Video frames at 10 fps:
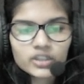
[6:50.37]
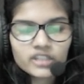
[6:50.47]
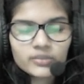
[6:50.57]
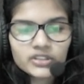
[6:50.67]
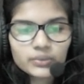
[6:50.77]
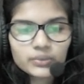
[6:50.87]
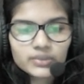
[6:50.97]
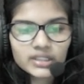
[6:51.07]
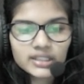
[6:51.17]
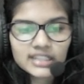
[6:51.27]
what I'm just
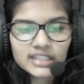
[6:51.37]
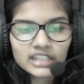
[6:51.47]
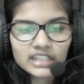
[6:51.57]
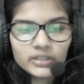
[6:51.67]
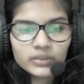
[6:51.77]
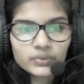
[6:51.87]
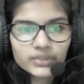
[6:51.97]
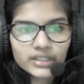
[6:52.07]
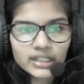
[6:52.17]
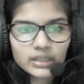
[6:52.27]
using is I'd be using